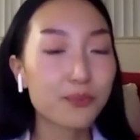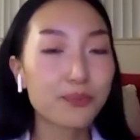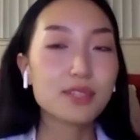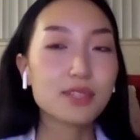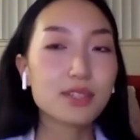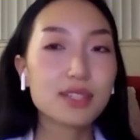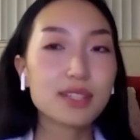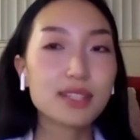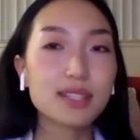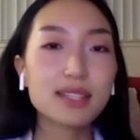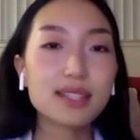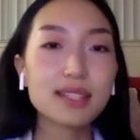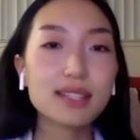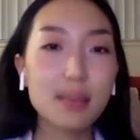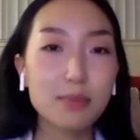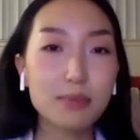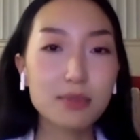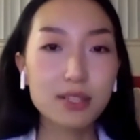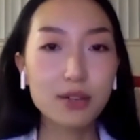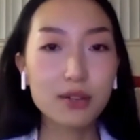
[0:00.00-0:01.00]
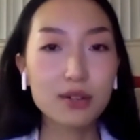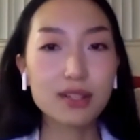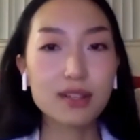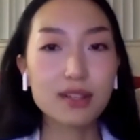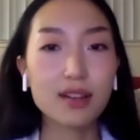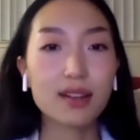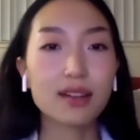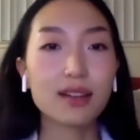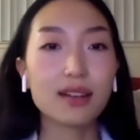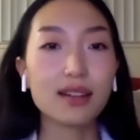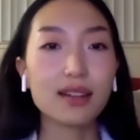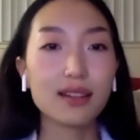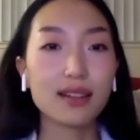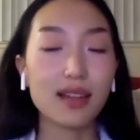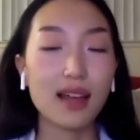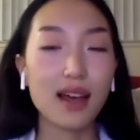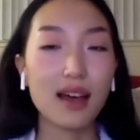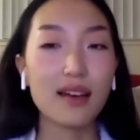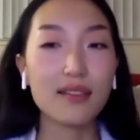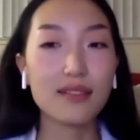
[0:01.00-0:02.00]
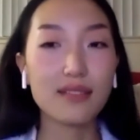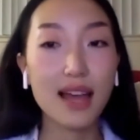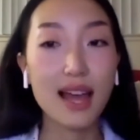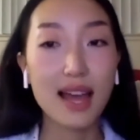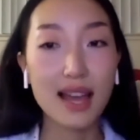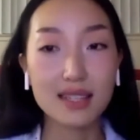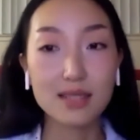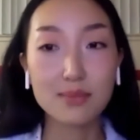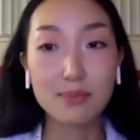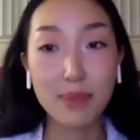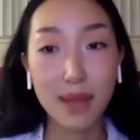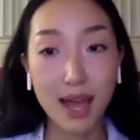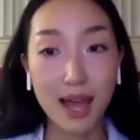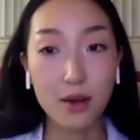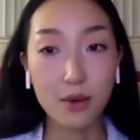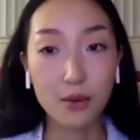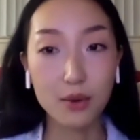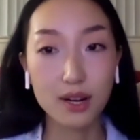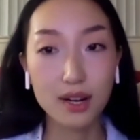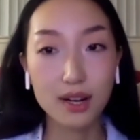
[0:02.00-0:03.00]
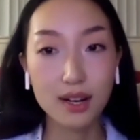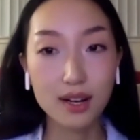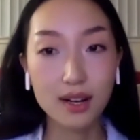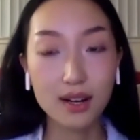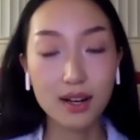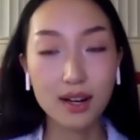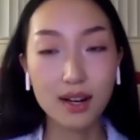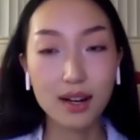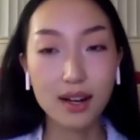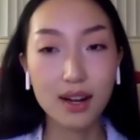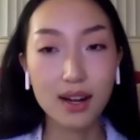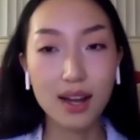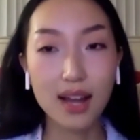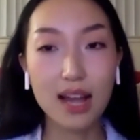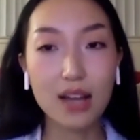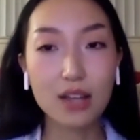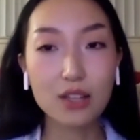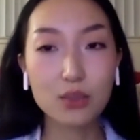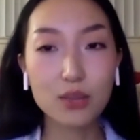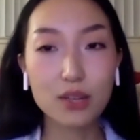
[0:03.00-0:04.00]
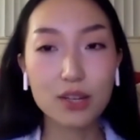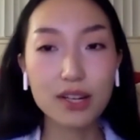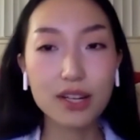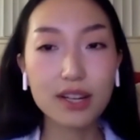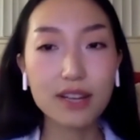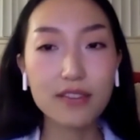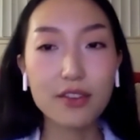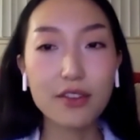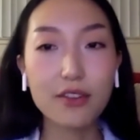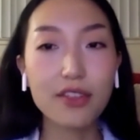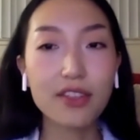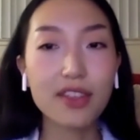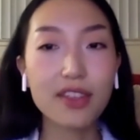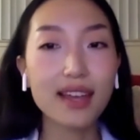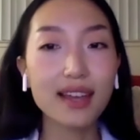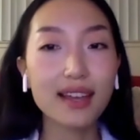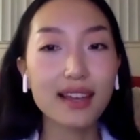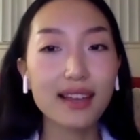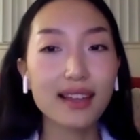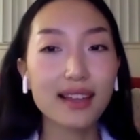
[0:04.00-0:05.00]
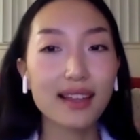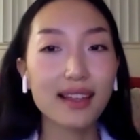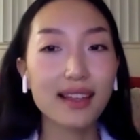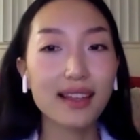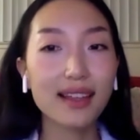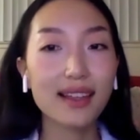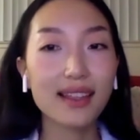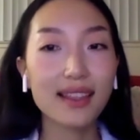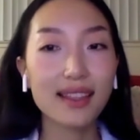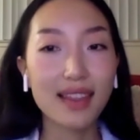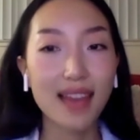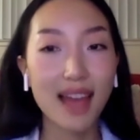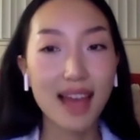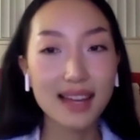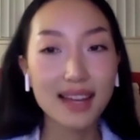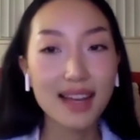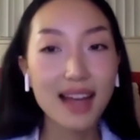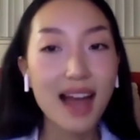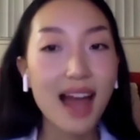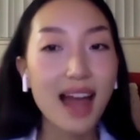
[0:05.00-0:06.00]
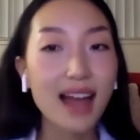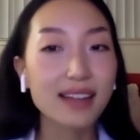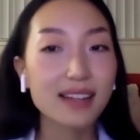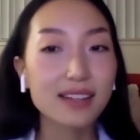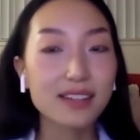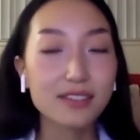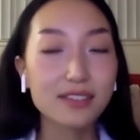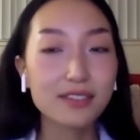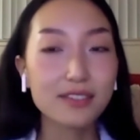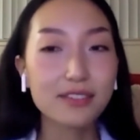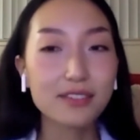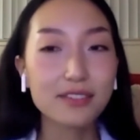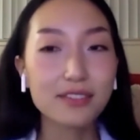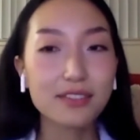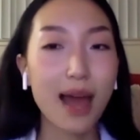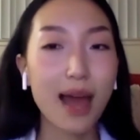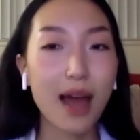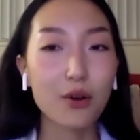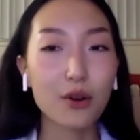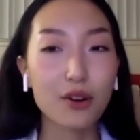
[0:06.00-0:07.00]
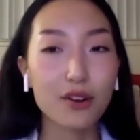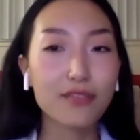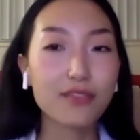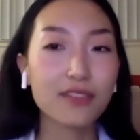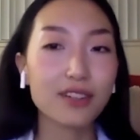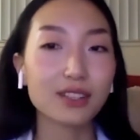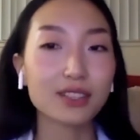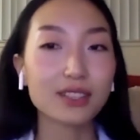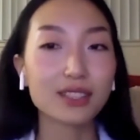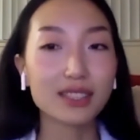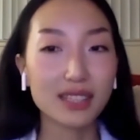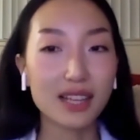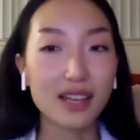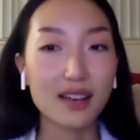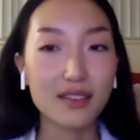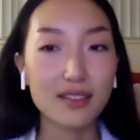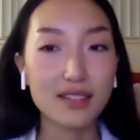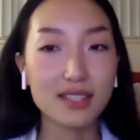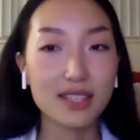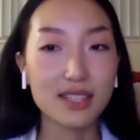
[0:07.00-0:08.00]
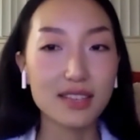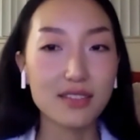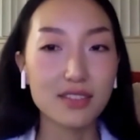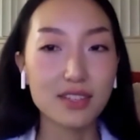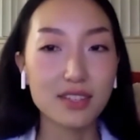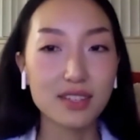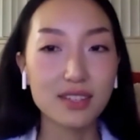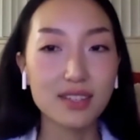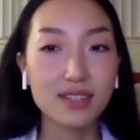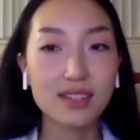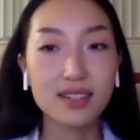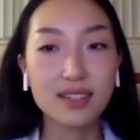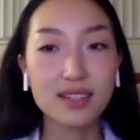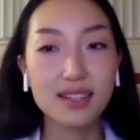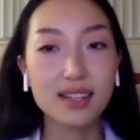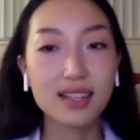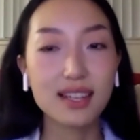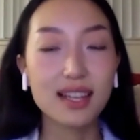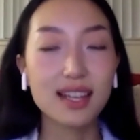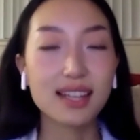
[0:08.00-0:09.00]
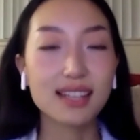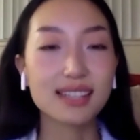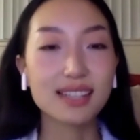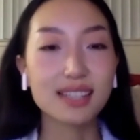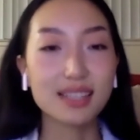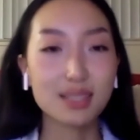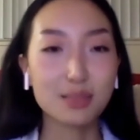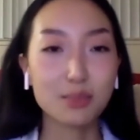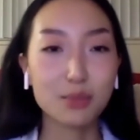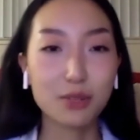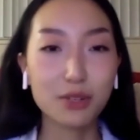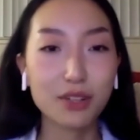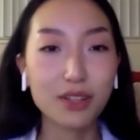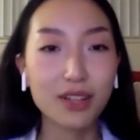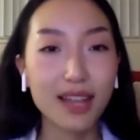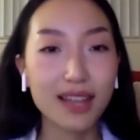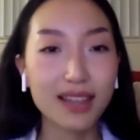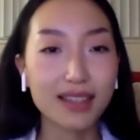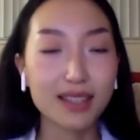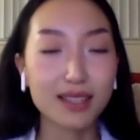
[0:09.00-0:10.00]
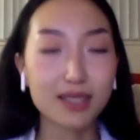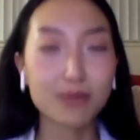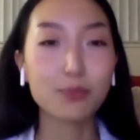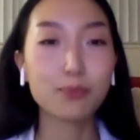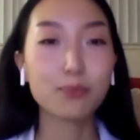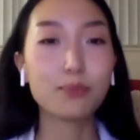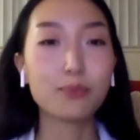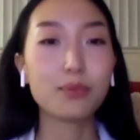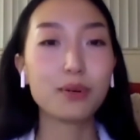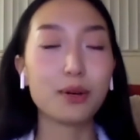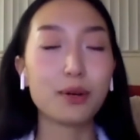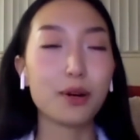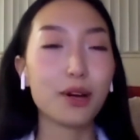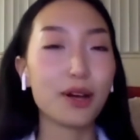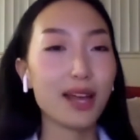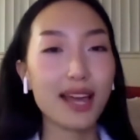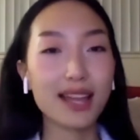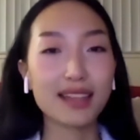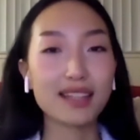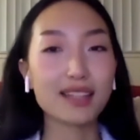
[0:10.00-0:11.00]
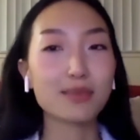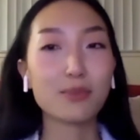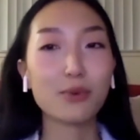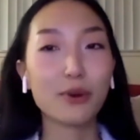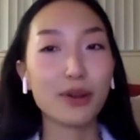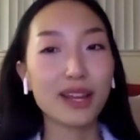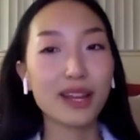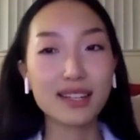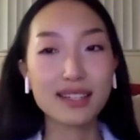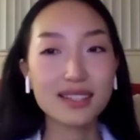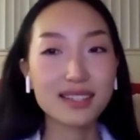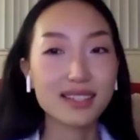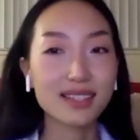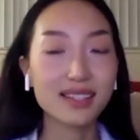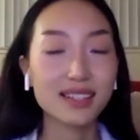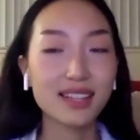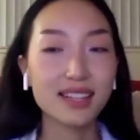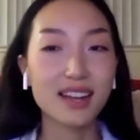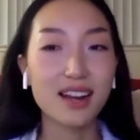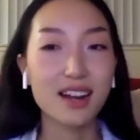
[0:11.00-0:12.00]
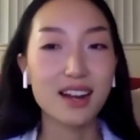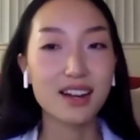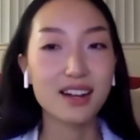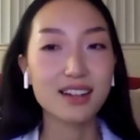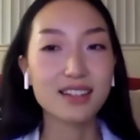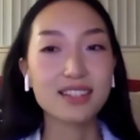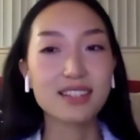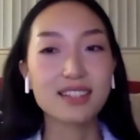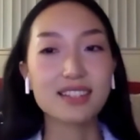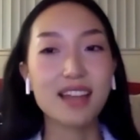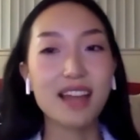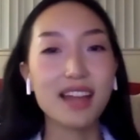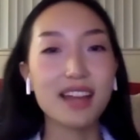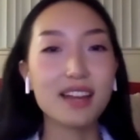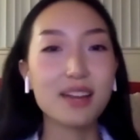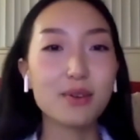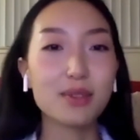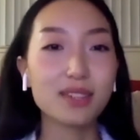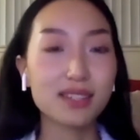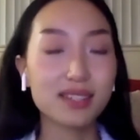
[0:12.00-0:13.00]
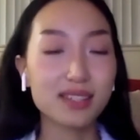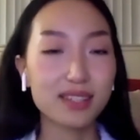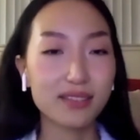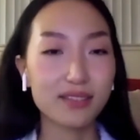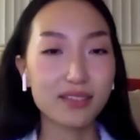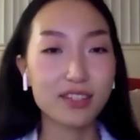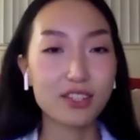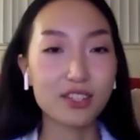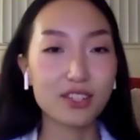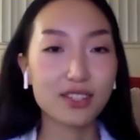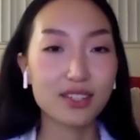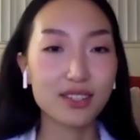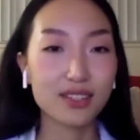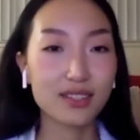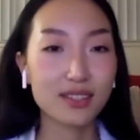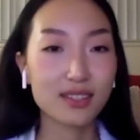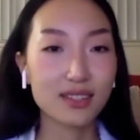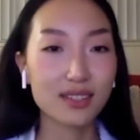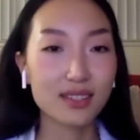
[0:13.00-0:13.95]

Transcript: So, since this episode is on love as power, I was wondering if you think that kind of power filled love is even accessible at this point at this point in our society with its divisions.